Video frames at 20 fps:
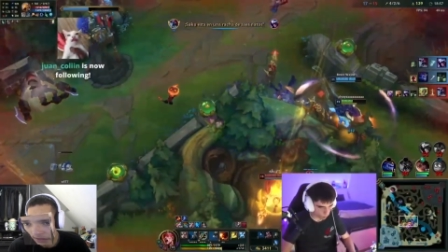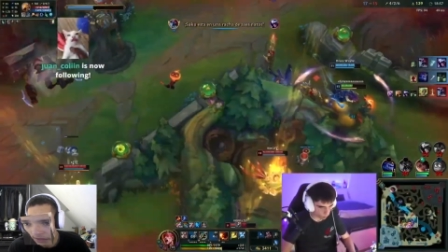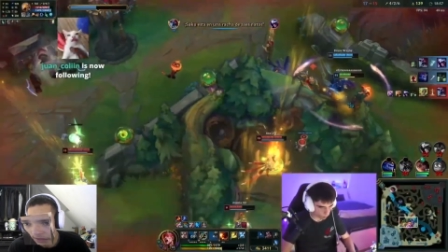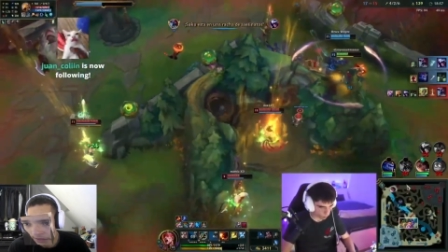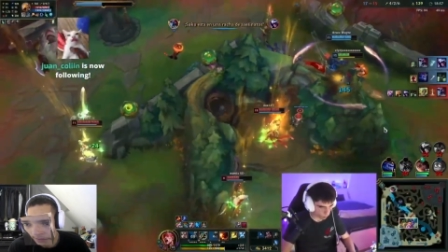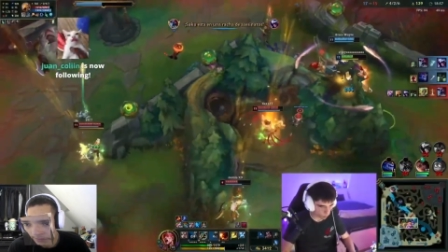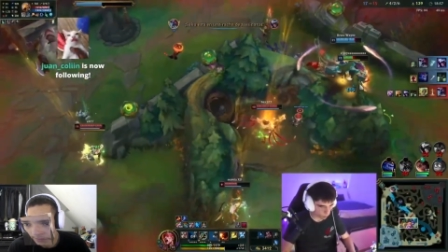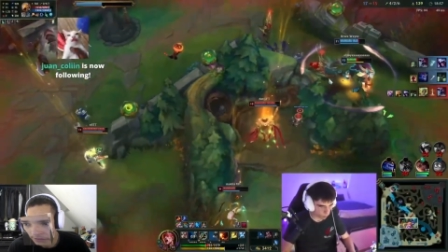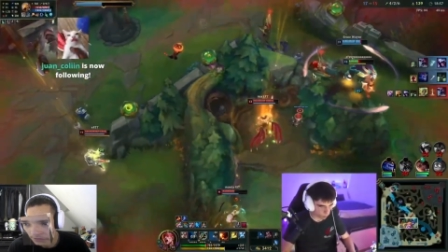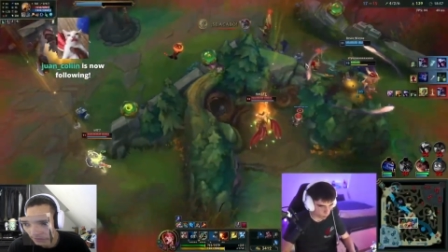
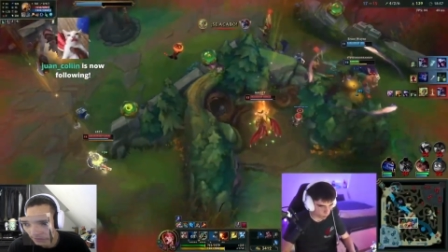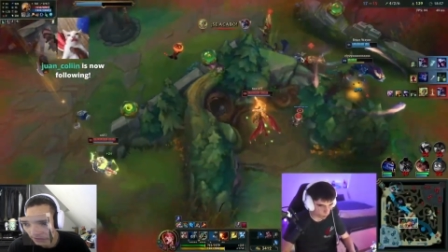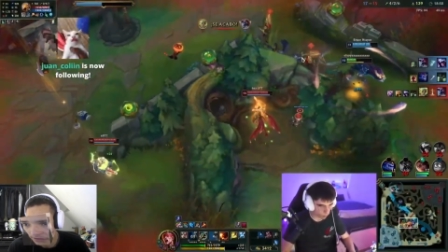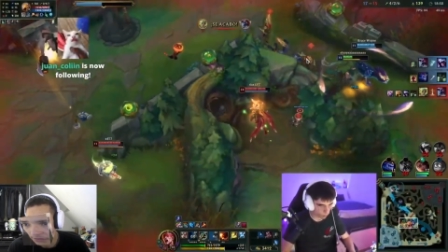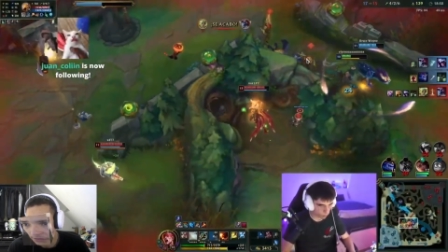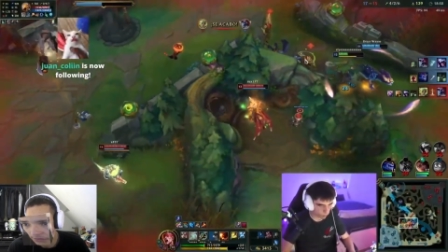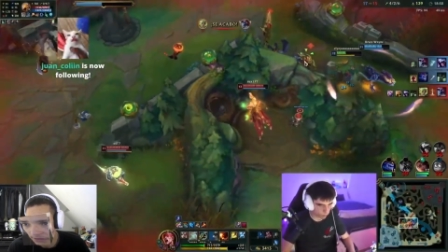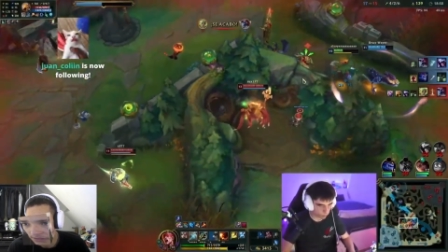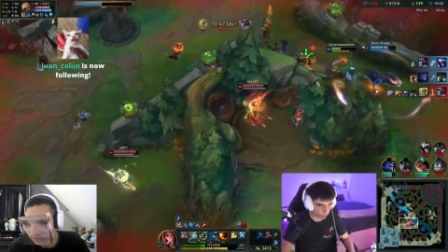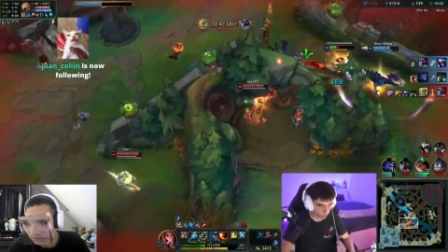um,
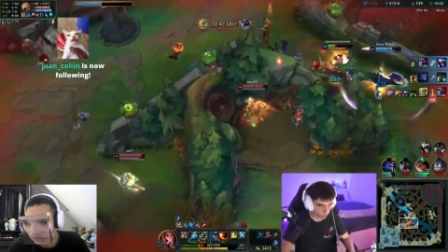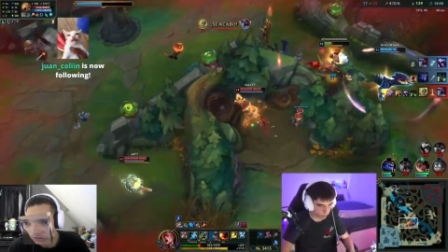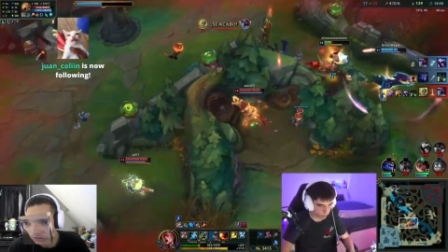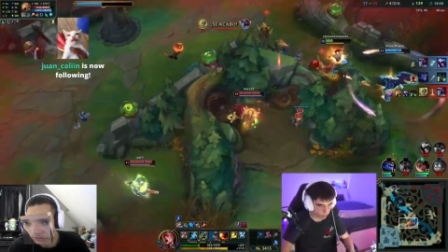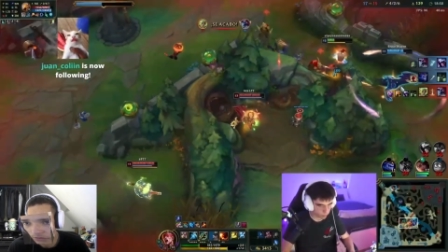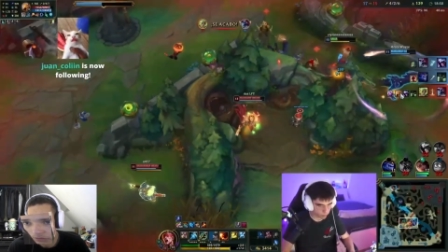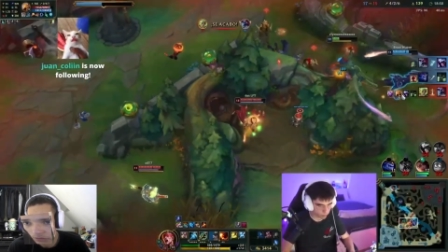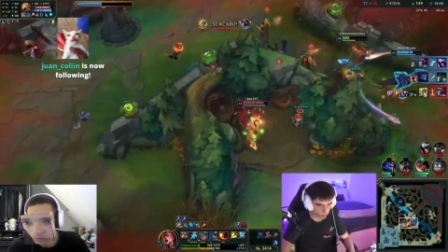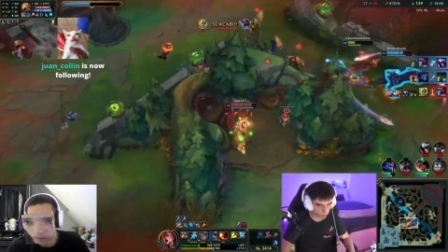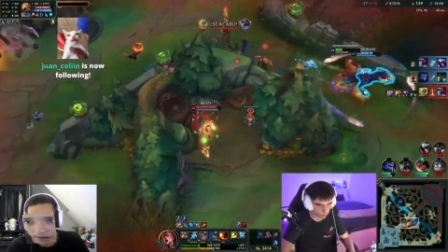especially when it's not
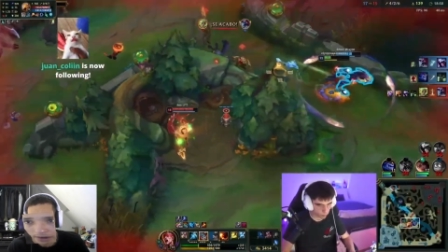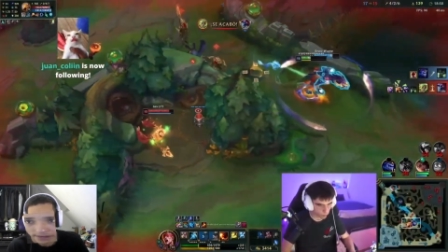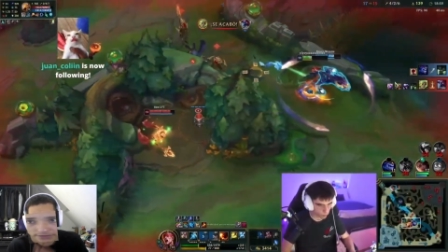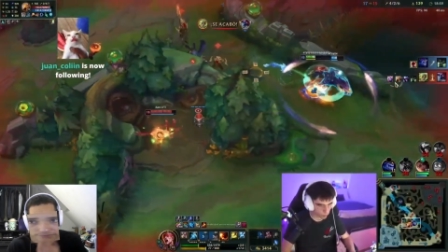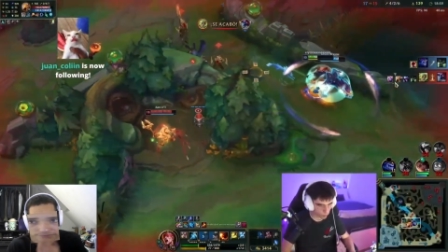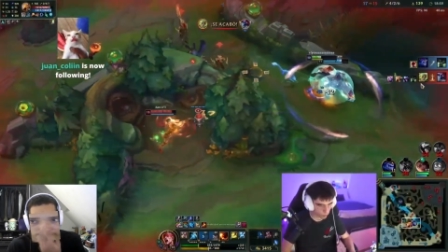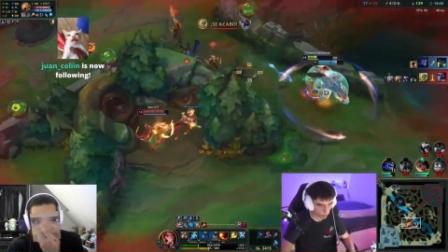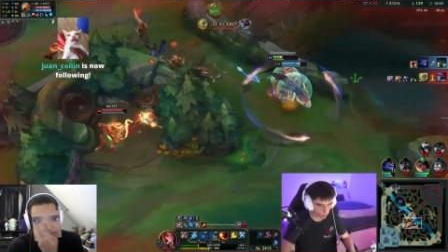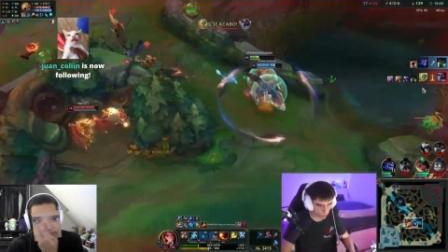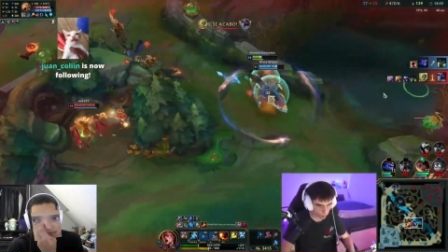required
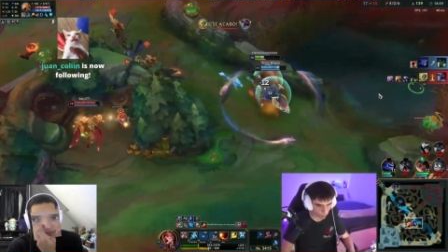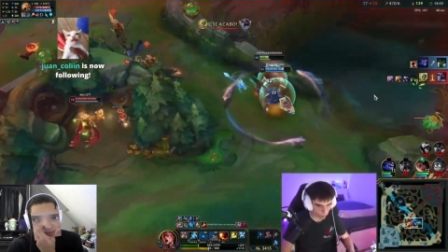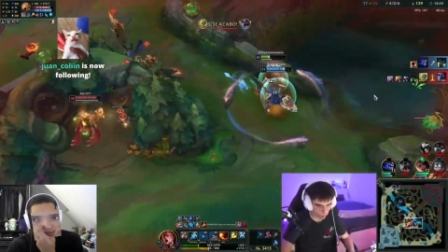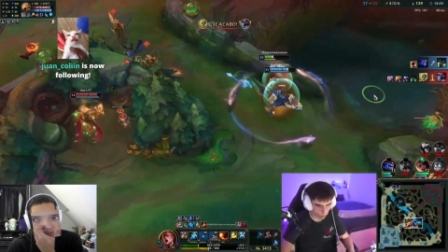of you.